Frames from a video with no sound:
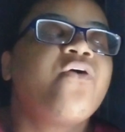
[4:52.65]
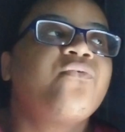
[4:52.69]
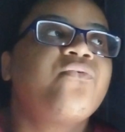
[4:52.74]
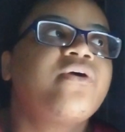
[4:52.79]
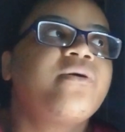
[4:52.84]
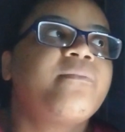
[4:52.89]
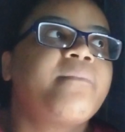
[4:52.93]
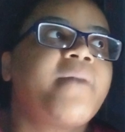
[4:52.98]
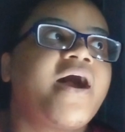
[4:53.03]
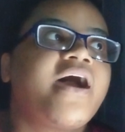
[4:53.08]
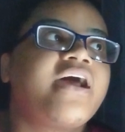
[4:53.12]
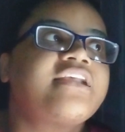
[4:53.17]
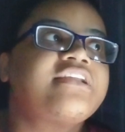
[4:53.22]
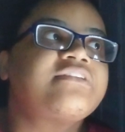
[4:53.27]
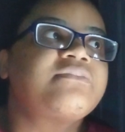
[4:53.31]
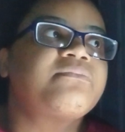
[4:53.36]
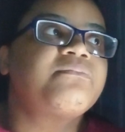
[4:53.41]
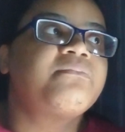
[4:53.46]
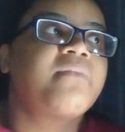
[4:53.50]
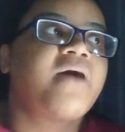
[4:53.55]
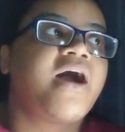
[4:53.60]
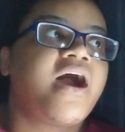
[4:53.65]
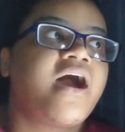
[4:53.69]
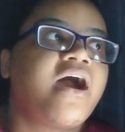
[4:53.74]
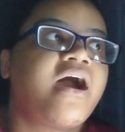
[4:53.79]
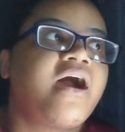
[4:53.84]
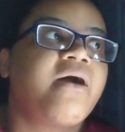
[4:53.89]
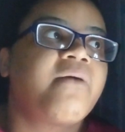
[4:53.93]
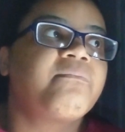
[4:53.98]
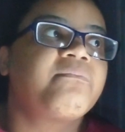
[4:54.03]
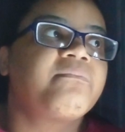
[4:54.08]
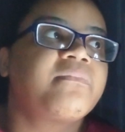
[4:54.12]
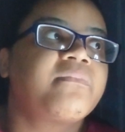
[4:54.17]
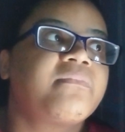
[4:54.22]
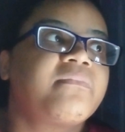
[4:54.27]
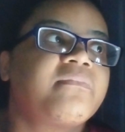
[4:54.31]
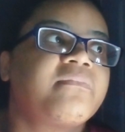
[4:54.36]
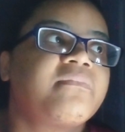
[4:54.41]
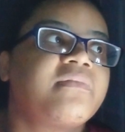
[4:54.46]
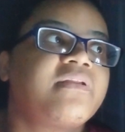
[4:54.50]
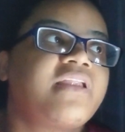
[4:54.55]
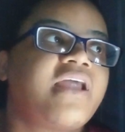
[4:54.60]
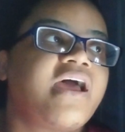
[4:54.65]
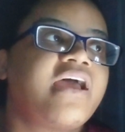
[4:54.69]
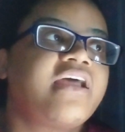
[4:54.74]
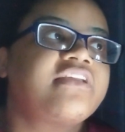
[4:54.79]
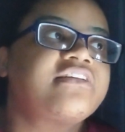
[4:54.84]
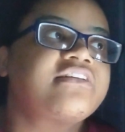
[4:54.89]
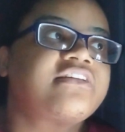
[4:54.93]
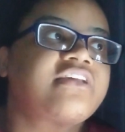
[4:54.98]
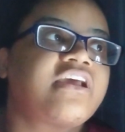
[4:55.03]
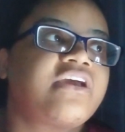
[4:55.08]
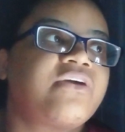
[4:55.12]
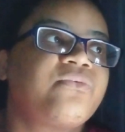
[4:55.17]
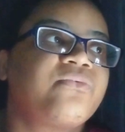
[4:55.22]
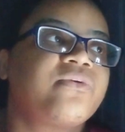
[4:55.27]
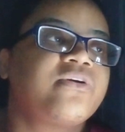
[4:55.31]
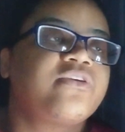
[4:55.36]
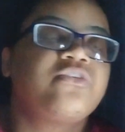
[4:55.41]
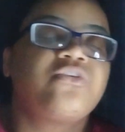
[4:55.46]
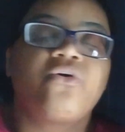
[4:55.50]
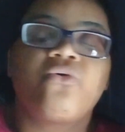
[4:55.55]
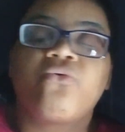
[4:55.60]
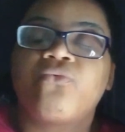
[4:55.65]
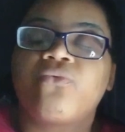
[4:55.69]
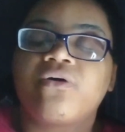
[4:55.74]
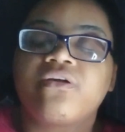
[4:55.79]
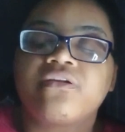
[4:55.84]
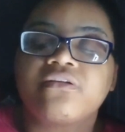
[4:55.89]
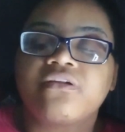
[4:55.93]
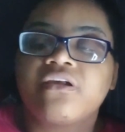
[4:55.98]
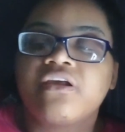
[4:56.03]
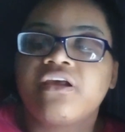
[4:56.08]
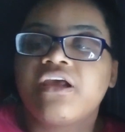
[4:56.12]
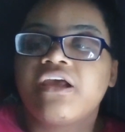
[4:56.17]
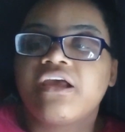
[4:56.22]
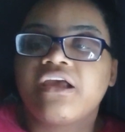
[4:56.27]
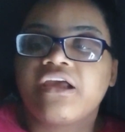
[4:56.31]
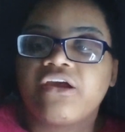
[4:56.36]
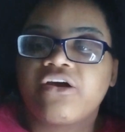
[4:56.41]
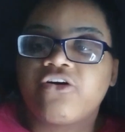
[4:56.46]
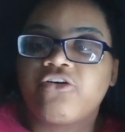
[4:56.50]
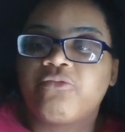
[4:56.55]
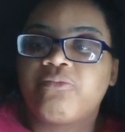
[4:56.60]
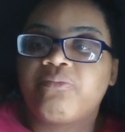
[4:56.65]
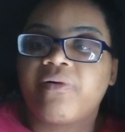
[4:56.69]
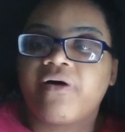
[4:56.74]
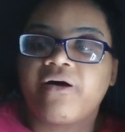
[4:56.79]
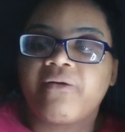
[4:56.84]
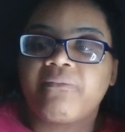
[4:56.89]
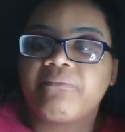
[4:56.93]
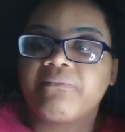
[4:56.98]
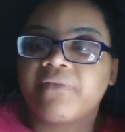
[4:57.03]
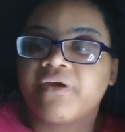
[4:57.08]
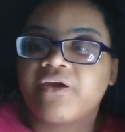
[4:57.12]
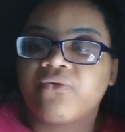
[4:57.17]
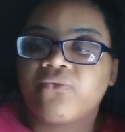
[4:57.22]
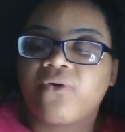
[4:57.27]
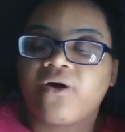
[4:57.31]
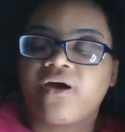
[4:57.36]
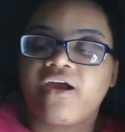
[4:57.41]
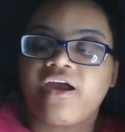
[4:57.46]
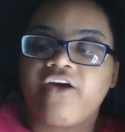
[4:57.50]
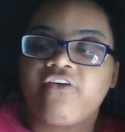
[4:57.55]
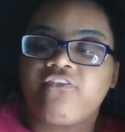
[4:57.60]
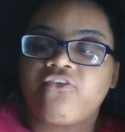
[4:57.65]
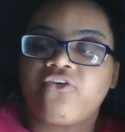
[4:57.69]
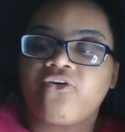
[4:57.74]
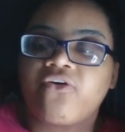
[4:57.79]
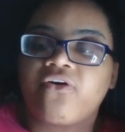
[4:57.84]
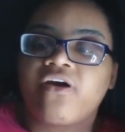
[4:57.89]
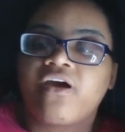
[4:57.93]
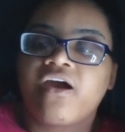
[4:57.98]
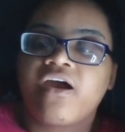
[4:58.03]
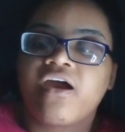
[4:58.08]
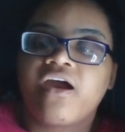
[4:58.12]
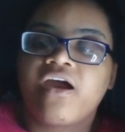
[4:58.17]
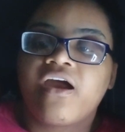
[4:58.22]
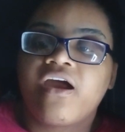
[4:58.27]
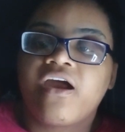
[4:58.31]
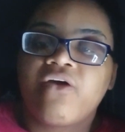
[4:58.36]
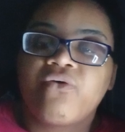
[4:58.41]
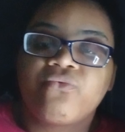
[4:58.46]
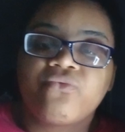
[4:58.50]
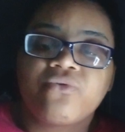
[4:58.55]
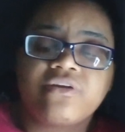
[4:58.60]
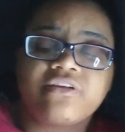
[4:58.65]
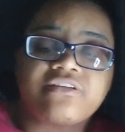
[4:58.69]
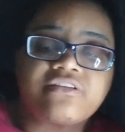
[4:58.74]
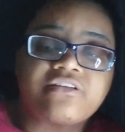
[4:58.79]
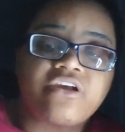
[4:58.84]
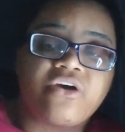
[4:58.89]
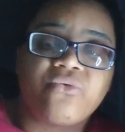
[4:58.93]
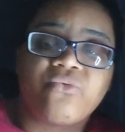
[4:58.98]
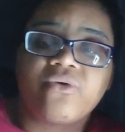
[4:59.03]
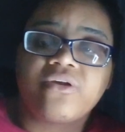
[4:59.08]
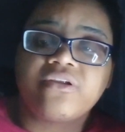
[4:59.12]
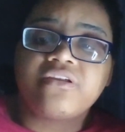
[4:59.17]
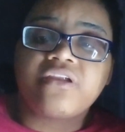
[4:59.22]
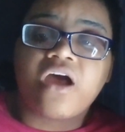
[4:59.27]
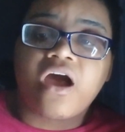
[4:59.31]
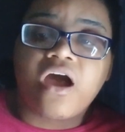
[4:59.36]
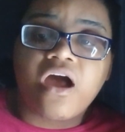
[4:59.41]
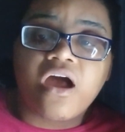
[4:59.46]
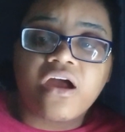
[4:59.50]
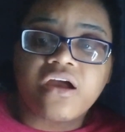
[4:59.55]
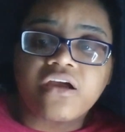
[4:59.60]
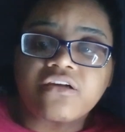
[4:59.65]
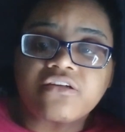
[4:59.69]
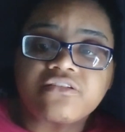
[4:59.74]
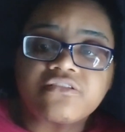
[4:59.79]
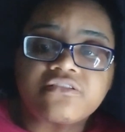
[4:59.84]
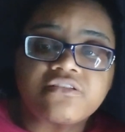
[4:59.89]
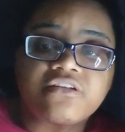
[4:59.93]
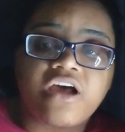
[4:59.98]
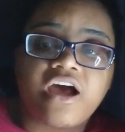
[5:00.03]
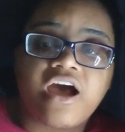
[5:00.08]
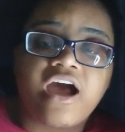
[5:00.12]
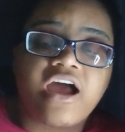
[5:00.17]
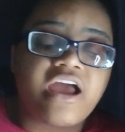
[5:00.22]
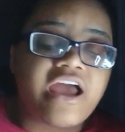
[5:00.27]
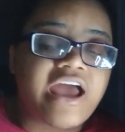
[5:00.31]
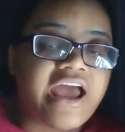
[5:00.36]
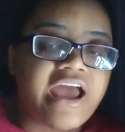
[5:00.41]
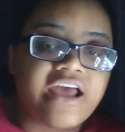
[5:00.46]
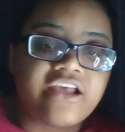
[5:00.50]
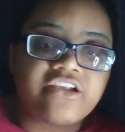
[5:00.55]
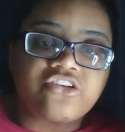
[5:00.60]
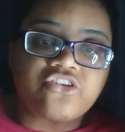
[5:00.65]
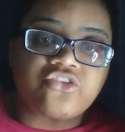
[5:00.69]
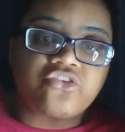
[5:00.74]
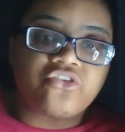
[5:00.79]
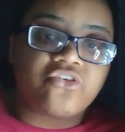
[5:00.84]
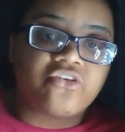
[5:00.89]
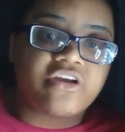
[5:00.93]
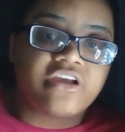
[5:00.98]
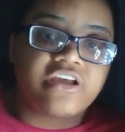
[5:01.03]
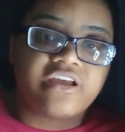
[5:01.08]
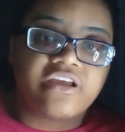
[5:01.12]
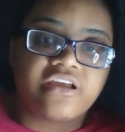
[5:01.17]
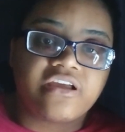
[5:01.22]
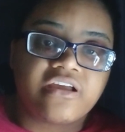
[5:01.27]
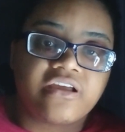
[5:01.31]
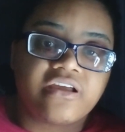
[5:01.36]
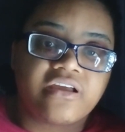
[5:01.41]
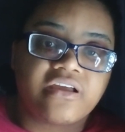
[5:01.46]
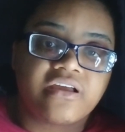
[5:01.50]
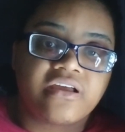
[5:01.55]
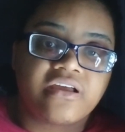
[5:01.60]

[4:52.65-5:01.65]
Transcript: when my mom, let's say when no one here but me, whatever, when someone knocks, I answer it.